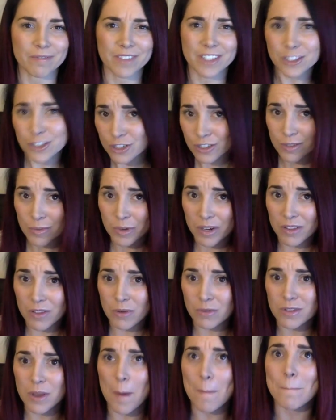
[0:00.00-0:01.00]
It's just one of
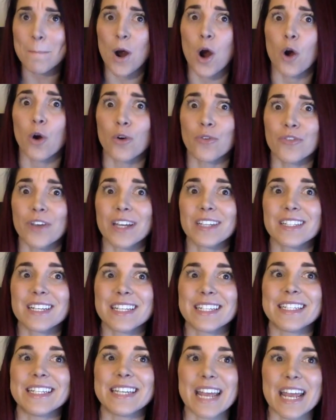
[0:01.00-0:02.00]
those
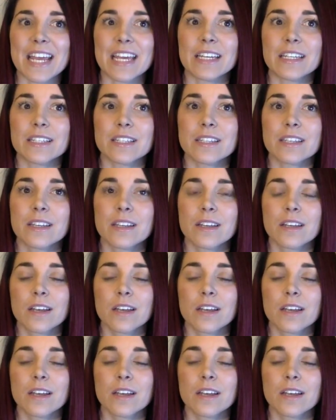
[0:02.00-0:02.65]
perfect days.